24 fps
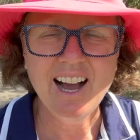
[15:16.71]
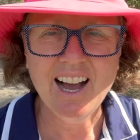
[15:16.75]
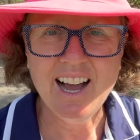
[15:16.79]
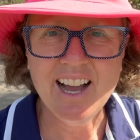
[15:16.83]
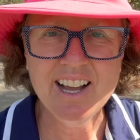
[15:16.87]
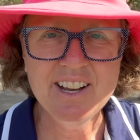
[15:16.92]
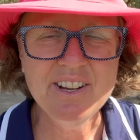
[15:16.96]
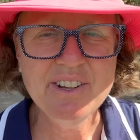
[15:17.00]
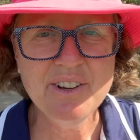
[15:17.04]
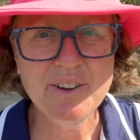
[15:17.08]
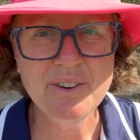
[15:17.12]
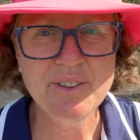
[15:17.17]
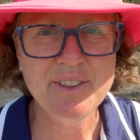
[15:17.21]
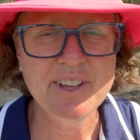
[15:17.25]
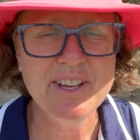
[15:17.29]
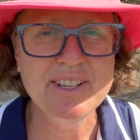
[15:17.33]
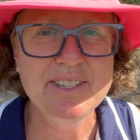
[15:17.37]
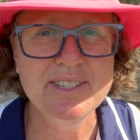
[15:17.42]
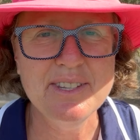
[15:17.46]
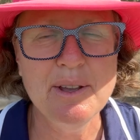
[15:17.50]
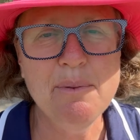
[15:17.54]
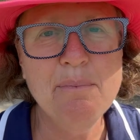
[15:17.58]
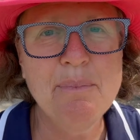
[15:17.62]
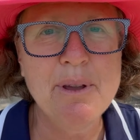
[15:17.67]
I know that
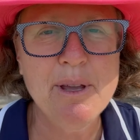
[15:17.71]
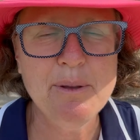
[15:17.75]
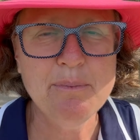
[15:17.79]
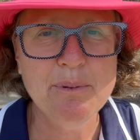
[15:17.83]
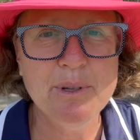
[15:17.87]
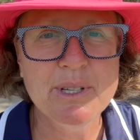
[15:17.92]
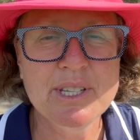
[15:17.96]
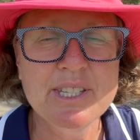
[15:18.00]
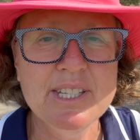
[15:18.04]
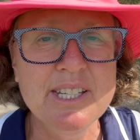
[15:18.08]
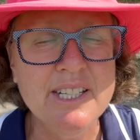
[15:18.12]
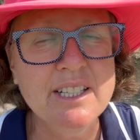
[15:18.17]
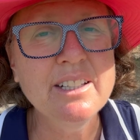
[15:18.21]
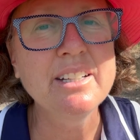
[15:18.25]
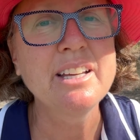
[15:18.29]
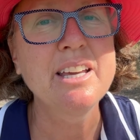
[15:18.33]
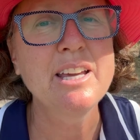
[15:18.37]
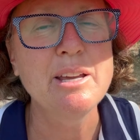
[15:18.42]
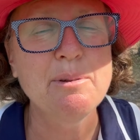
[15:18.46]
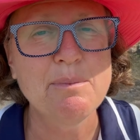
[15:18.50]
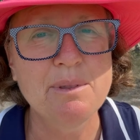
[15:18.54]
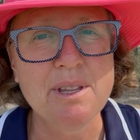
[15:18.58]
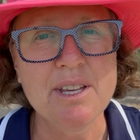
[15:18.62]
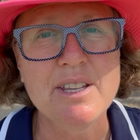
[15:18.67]
some people still
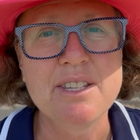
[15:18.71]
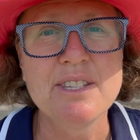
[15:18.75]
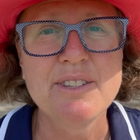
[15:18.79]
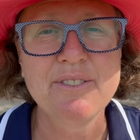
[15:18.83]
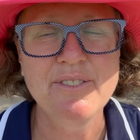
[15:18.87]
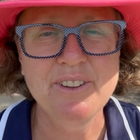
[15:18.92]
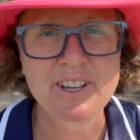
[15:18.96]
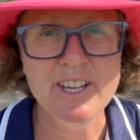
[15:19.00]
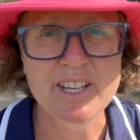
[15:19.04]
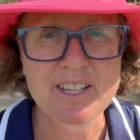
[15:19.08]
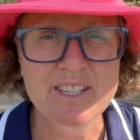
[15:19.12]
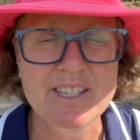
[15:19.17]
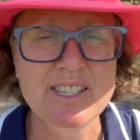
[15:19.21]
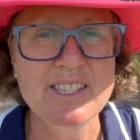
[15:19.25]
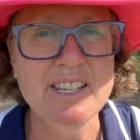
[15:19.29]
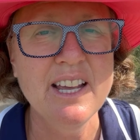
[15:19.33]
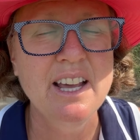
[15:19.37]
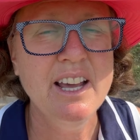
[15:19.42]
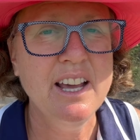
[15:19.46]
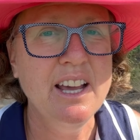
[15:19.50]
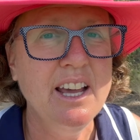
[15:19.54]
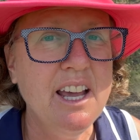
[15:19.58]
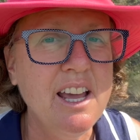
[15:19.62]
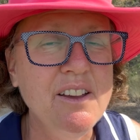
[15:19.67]
keep these feasts,
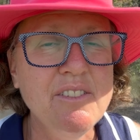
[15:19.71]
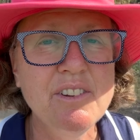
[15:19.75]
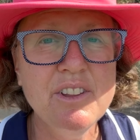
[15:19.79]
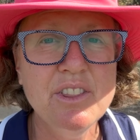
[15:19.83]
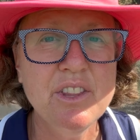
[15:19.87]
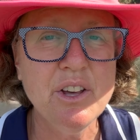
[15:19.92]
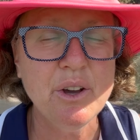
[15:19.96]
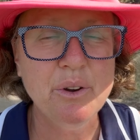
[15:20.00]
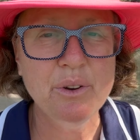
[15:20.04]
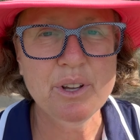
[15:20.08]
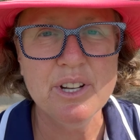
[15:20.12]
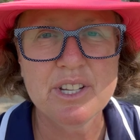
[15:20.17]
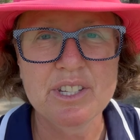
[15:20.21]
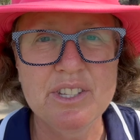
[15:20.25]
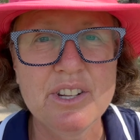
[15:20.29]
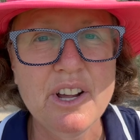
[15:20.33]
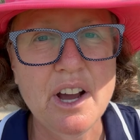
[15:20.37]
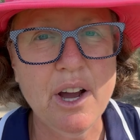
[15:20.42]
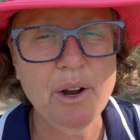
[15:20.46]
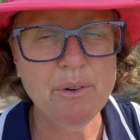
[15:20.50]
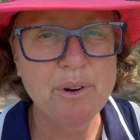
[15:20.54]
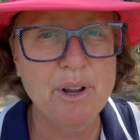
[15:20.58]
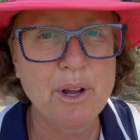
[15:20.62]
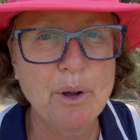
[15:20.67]
even though it is
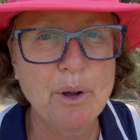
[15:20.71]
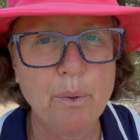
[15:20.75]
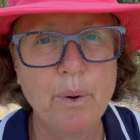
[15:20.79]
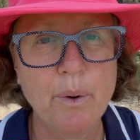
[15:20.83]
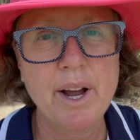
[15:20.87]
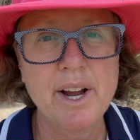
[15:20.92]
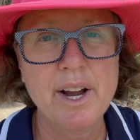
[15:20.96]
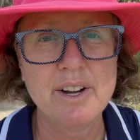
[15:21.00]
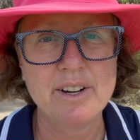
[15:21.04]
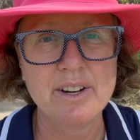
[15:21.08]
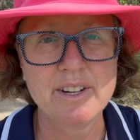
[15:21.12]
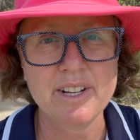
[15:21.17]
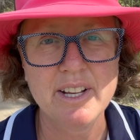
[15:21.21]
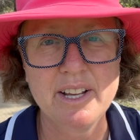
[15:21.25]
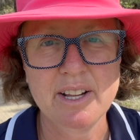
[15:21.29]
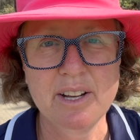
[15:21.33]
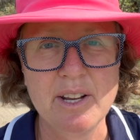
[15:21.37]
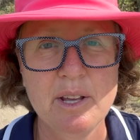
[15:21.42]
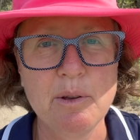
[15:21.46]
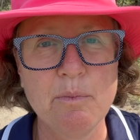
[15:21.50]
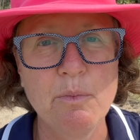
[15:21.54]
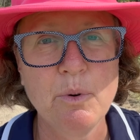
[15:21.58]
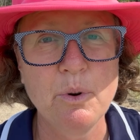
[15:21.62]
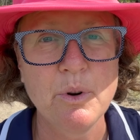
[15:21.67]
not required
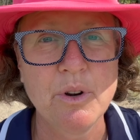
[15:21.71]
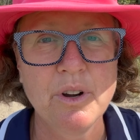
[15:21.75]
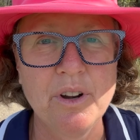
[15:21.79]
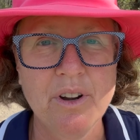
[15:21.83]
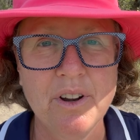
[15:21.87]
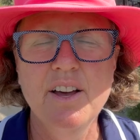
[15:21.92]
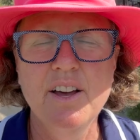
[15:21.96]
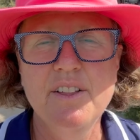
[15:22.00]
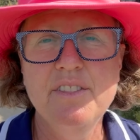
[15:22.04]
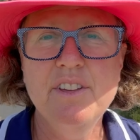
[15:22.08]
anymore.